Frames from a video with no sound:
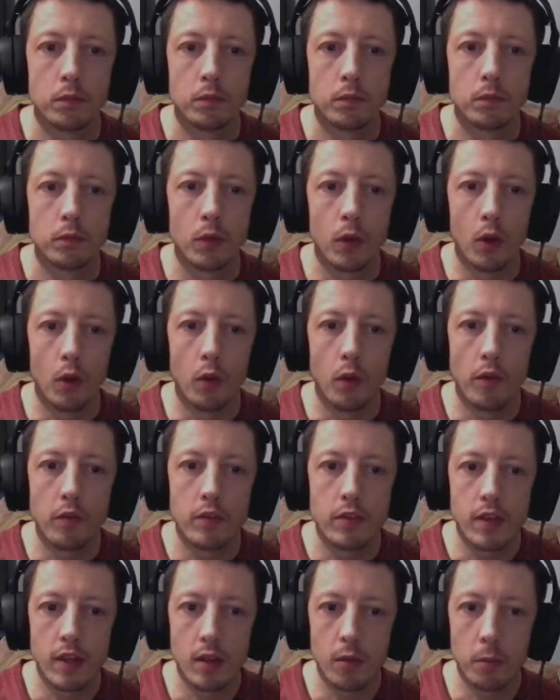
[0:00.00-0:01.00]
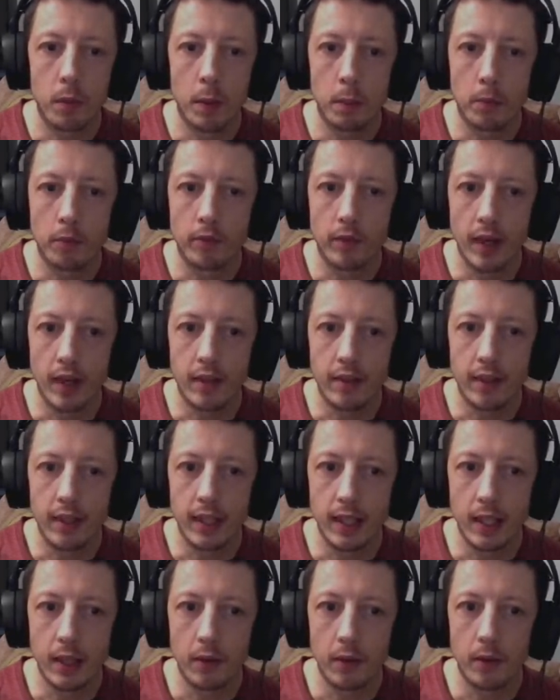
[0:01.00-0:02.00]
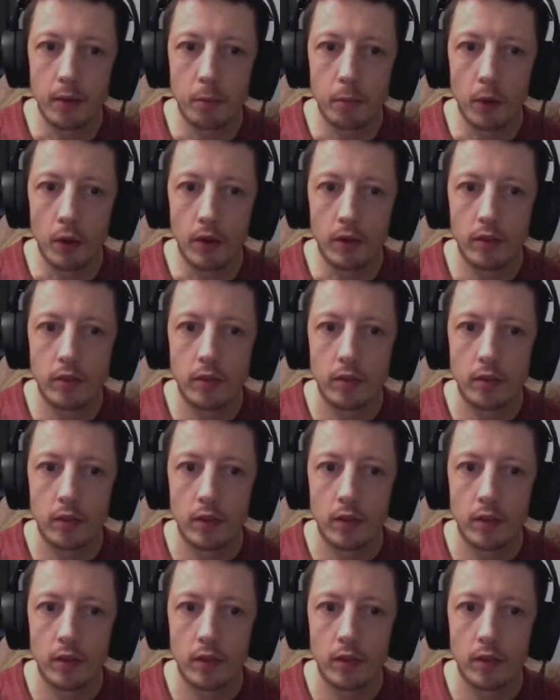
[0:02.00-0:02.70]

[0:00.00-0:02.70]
So obviously there's people fighting here at this point.